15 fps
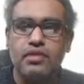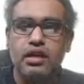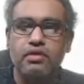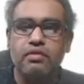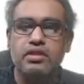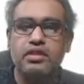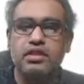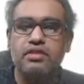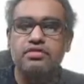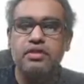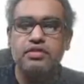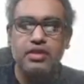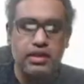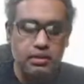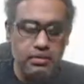Which is the
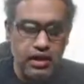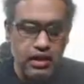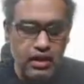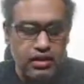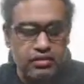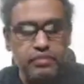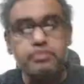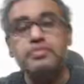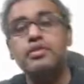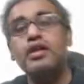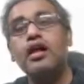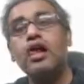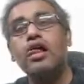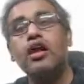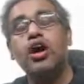5th terminal nerve
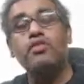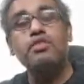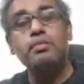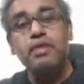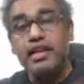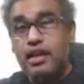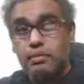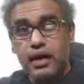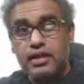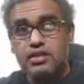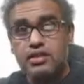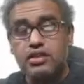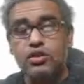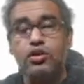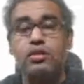of the brachial
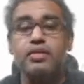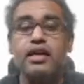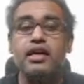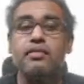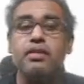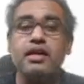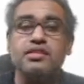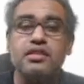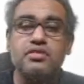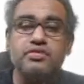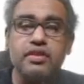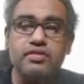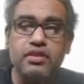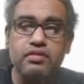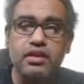plexus? The whole brachial plexus,
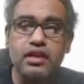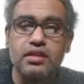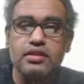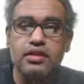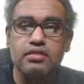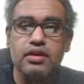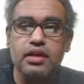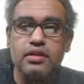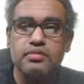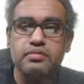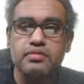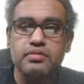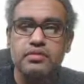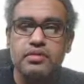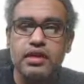5th one is our,
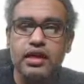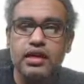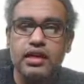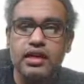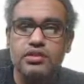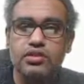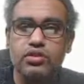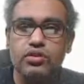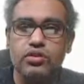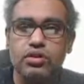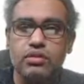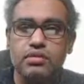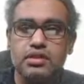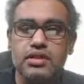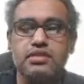I guess you
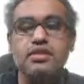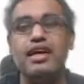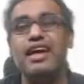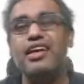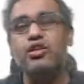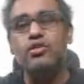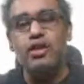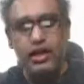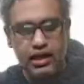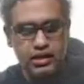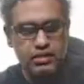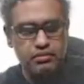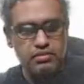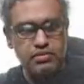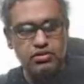know, just writing over
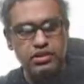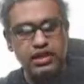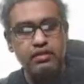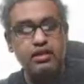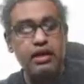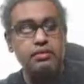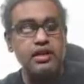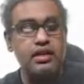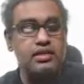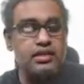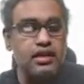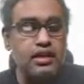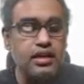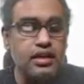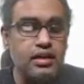here, save time, that is
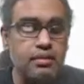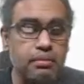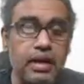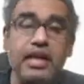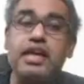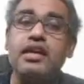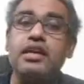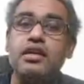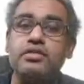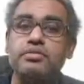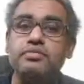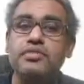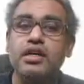the median nerve.